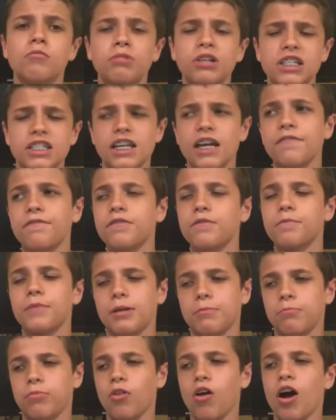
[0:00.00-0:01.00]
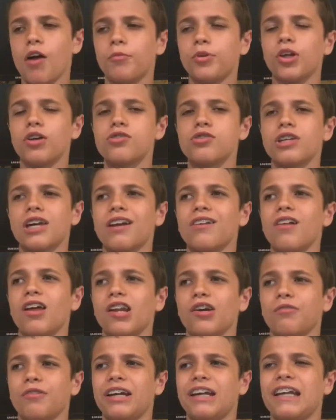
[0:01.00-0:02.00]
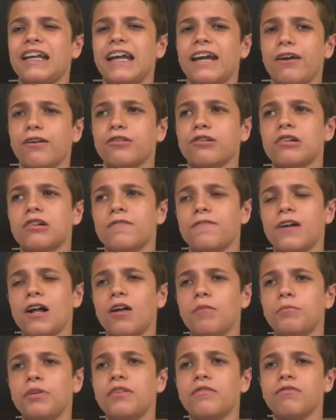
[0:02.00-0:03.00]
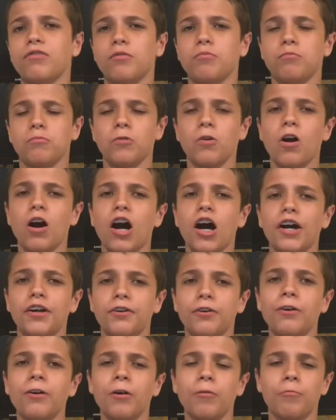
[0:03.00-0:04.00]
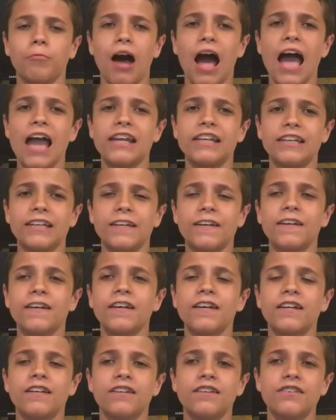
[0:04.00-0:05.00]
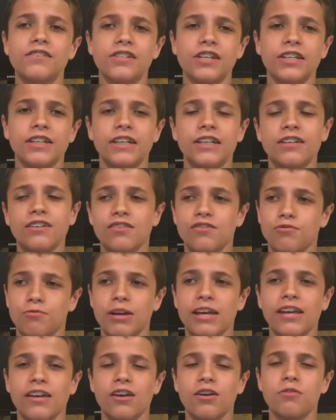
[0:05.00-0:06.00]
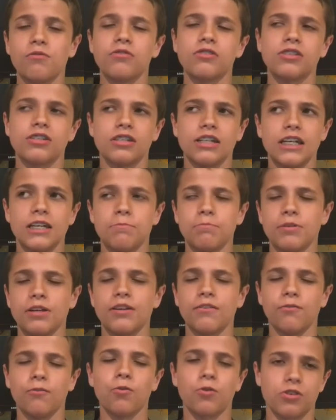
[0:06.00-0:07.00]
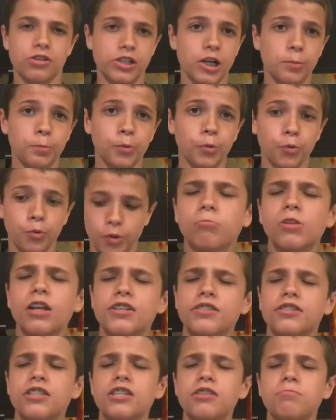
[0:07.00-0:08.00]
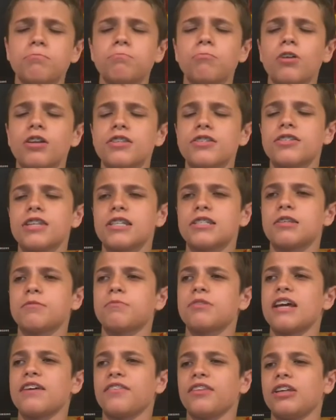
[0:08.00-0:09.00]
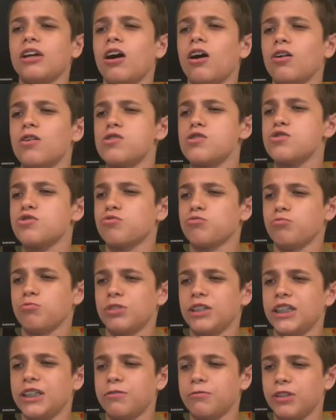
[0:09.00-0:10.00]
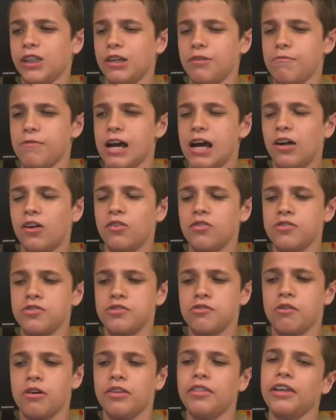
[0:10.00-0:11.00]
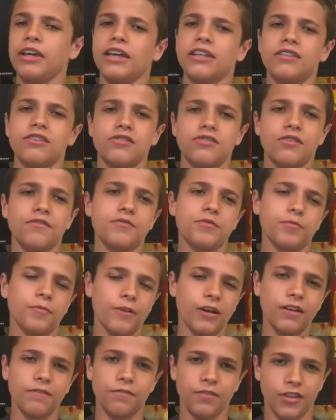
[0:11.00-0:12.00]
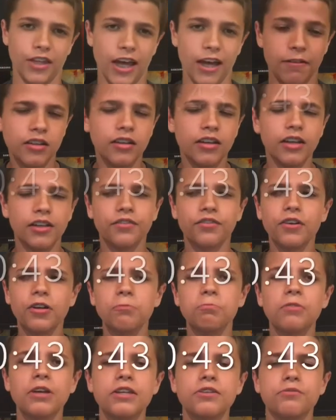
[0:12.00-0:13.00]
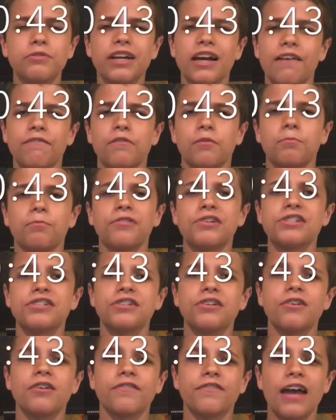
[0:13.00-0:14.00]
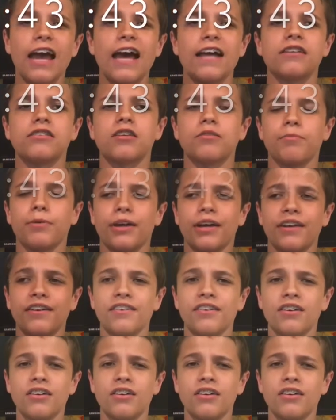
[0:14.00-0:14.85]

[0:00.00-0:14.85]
But aside from the main plot, we also get a lot of great character development from Ron, Hermione, Ginny, Draco, Snape, and of course Dumbledore. Plus, this one sets up Deathly Hallows really, really well, so I think it deserves some credit for that. In 3rd place, we have The Prisoner of Azkaban.